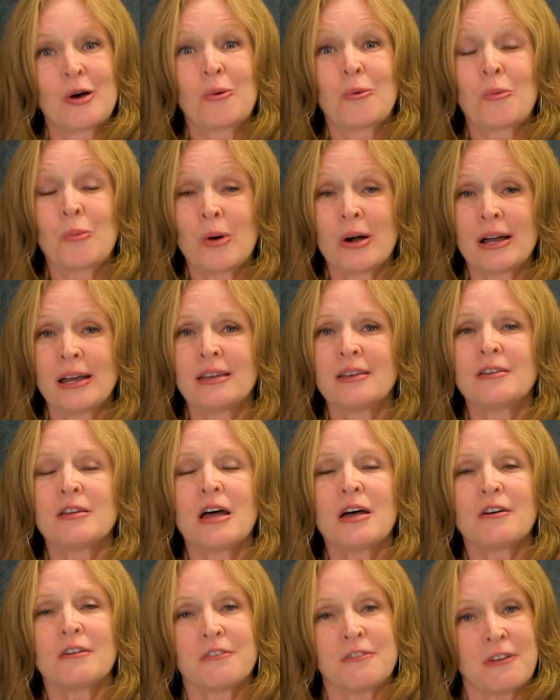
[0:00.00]
One
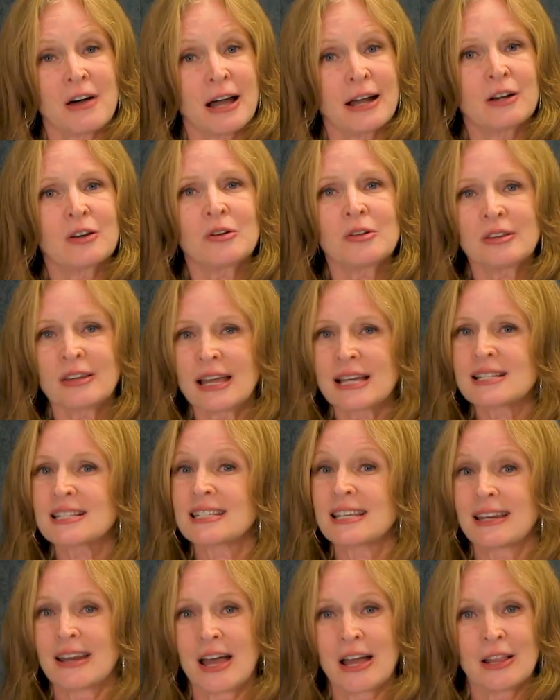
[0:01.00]
vital
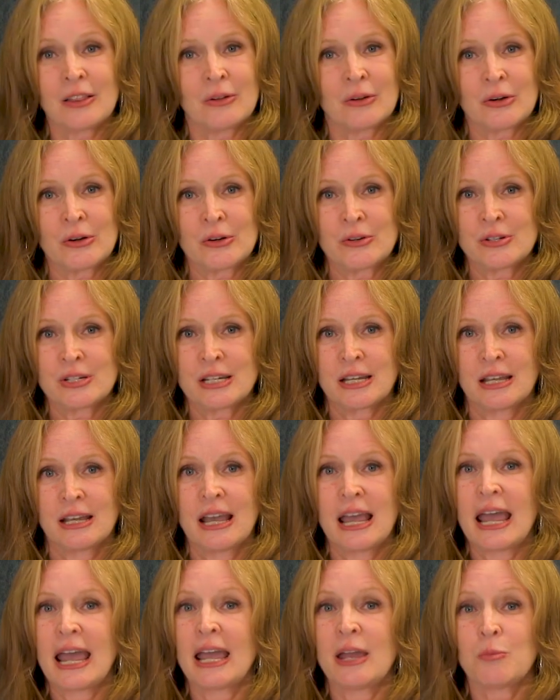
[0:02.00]
lesson I learned,
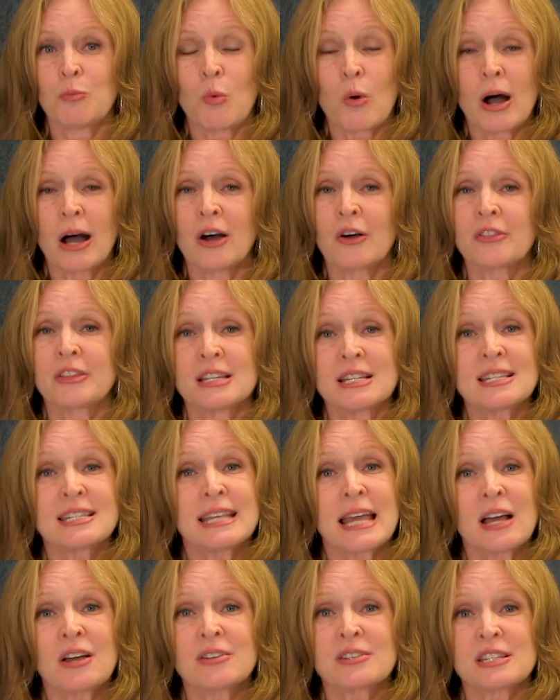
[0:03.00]
and while this
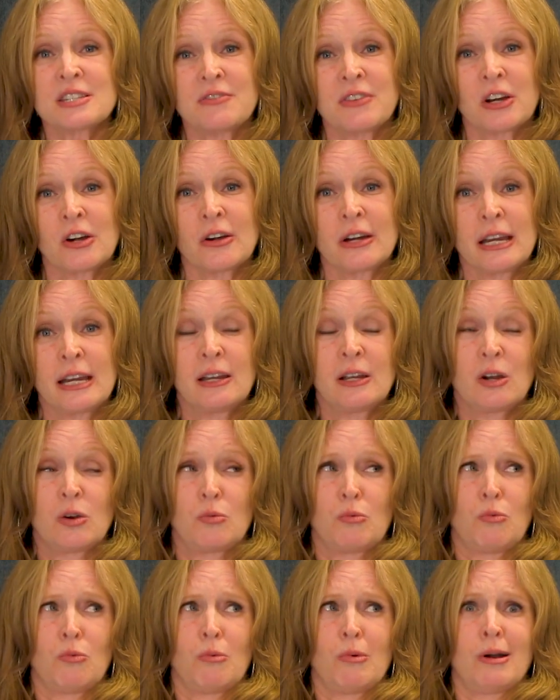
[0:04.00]
sounds very,
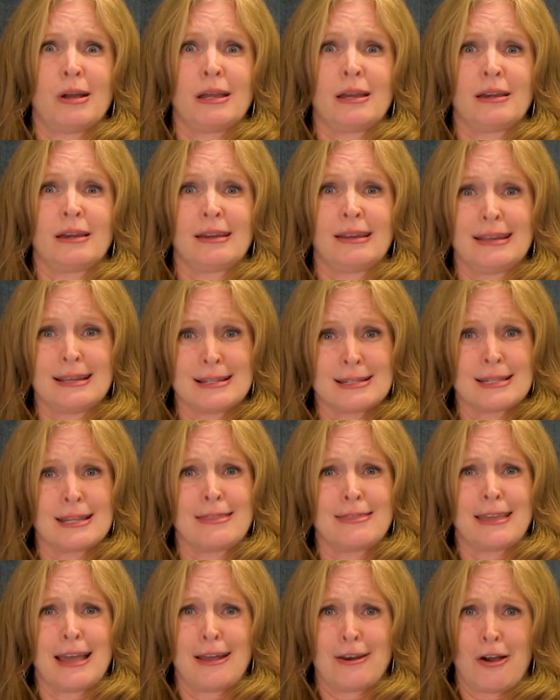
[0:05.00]
what, isn't
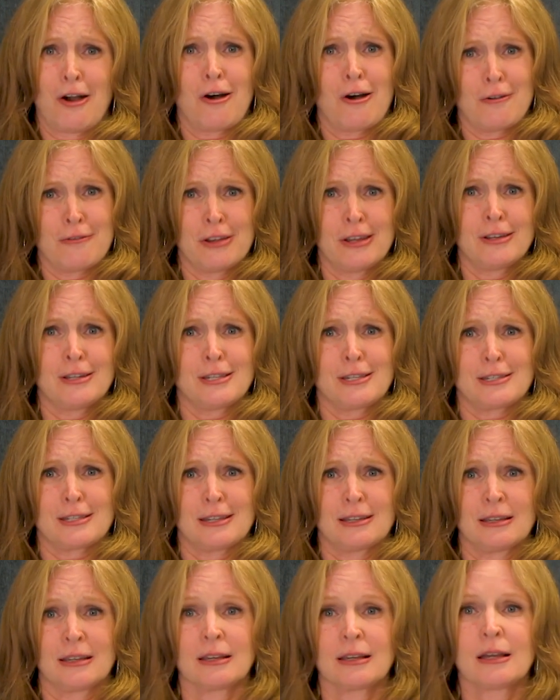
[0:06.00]
that obvious?
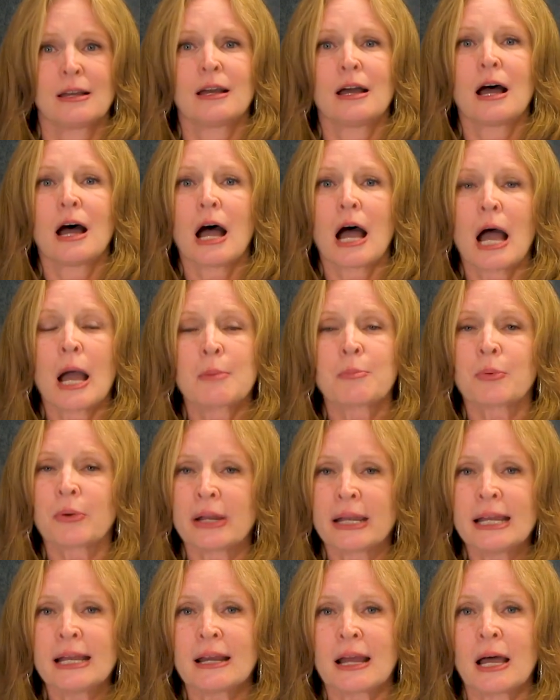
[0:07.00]
I
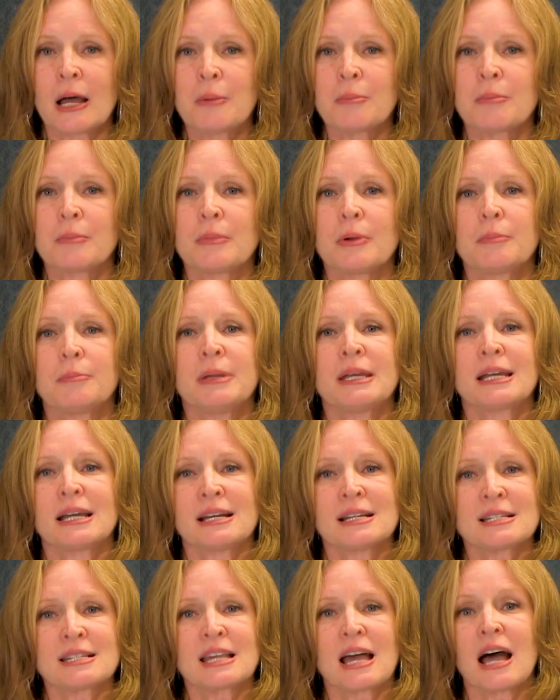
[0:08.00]
bring it up
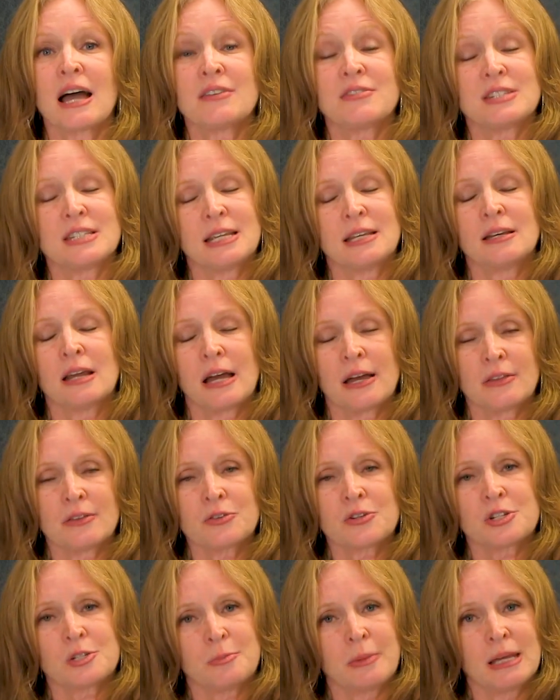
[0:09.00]
because I've seen
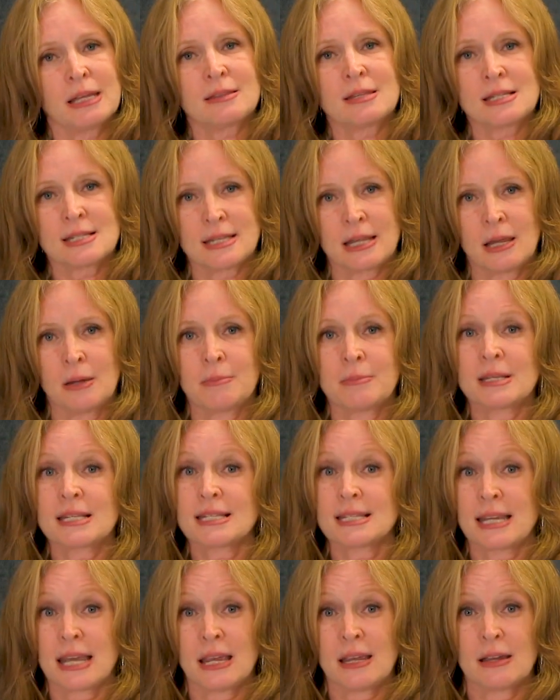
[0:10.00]
others make the same
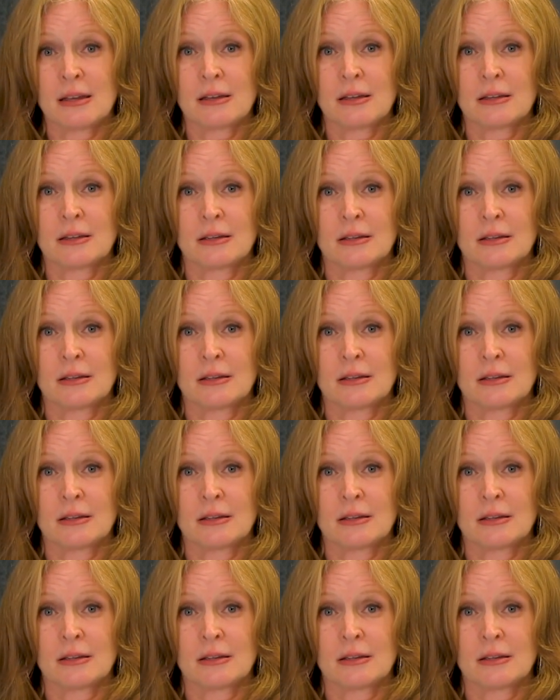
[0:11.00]
mistake.